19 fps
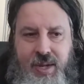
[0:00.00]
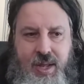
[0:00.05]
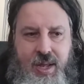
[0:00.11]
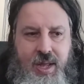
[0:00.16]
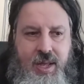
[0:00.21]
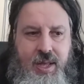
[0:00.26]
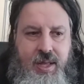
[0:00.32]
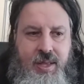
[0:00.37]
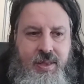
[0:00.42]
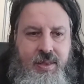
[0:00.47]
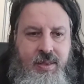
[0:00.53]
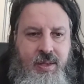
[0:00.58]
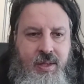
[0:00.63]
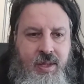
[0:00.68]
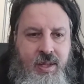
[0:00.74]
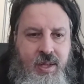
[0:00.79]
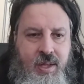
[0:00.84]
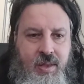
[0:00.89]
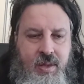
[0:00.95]
and
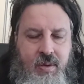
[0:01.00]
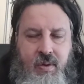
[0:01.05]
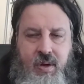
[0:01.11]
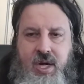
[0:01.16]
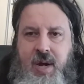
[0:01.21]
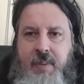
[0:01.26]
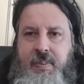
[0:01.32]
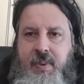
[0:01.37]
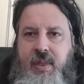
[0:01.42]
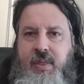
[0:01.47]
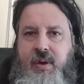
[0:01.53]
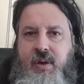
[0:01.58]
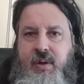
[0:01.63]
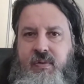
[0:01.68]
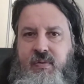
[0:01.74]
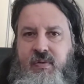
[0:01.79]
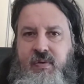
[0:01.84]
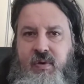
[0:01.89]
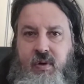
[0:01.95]
there were a couple other
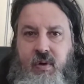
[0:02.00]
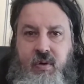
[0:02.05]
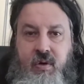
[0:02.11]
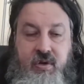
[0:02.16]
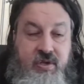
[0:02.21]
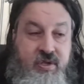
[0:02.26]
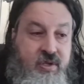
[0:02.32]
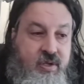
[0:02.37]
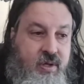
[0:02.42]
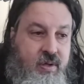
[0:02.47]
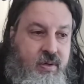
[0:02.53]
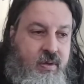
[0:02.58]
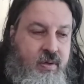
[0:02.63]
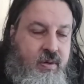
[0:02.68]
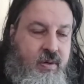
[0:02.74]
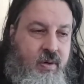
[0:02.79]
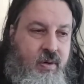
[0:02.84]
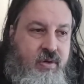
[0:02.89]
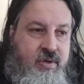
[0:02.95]

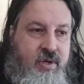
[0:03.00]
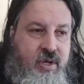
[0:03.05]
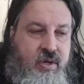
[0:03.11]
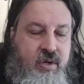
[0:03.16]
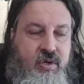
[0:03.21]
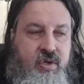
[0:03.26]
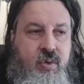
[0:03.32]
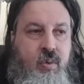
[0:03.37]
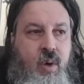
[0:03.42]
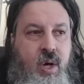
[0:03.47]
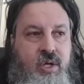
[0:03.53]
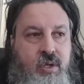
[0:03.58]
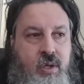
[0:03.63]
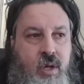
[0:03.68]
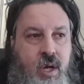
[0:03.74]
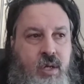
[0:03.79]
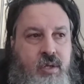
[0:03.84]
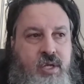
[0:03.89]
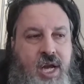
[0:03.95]
girls I used to watch
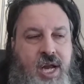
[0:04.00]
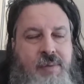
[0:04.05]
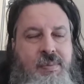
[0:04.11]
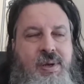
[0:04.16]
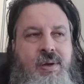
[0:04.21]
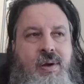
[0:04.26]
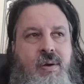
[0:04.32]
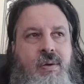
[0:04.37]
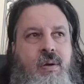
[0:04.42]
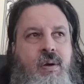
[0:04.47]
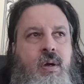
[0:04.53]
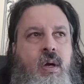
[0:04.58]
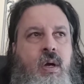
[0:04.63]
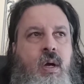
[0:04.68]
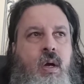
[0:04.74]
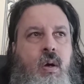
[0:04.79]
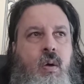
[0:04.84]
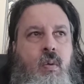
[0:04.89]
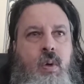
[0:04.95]
a long time ago.
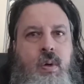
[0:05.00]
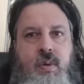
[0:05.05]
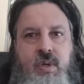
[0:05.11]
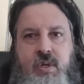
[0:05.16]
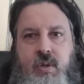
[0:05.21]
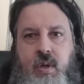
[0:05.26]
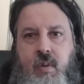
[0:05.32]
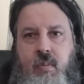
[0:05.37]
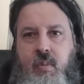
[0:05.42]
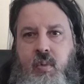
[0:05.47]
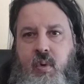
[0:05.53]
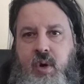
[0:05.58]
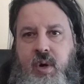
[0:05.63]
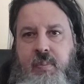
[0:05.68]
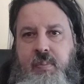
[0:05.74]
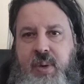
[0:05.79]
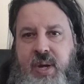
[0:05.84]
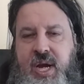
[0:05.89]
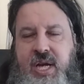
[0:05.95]
One was called
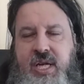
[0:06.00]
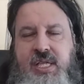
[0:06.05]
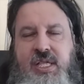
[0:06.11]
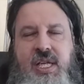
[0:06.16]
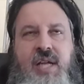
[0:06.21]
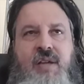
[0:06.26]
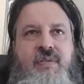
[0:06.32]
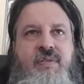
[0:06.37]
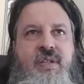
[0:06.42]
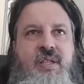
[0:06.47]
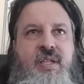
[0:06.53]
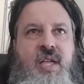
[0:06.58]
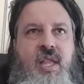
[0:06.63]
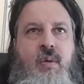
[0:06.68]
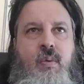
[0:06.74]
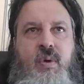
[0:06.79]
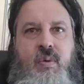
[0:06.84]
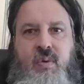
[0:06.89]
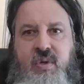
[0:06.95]
Morgan Page Loves, and the
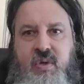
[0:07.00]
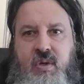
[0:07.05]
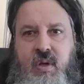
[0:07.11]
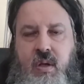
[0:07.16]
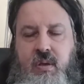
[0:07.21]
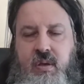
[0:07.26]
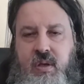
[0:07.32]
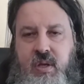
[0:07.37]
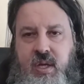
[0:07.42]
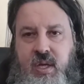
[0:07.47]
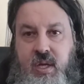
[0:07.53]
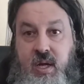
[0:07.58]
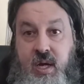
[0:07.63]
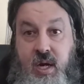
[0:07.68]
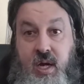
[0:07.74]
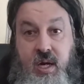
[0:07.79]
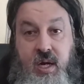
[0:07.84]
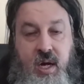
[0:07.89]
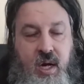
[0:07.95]
other one was called
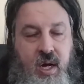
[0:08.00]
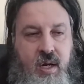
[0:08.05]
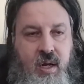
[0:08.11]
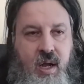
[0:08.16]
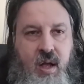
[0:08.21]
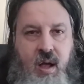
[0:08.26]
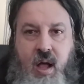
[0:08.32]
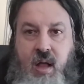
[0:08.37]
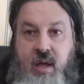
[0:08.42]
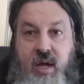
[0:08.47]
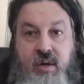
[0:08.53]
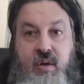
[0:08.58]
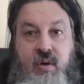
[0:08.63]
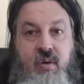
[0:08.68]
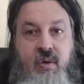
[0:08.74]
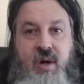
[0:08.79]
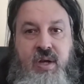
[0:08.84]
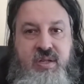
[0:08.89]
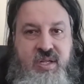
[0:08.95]
All I
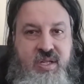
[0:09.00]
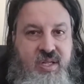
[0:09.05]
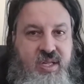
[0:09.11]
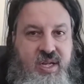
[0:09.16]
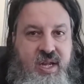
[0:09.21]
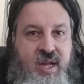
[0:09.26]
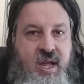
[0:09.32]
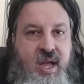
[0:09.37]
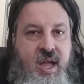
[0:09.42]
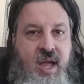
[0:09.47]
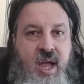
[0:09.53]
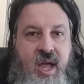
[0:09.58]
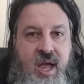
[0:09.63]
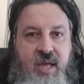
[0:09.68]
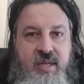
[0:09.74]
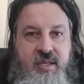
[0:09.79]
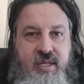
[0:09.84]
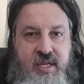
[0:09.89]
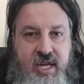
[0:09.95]
Knew Her as
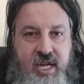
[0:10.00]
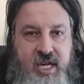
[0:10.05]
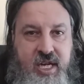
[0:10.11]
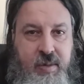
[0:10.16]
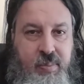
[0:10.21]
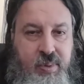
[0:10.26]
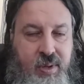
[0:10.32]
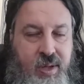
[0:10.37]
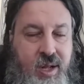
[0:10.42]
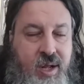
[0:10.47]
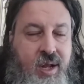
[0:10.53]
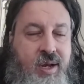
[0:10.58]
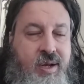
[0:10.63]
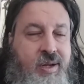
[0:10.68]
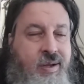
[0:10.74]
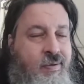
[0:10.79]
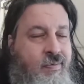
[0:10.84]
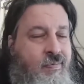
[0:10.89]
a Geeky Blonde.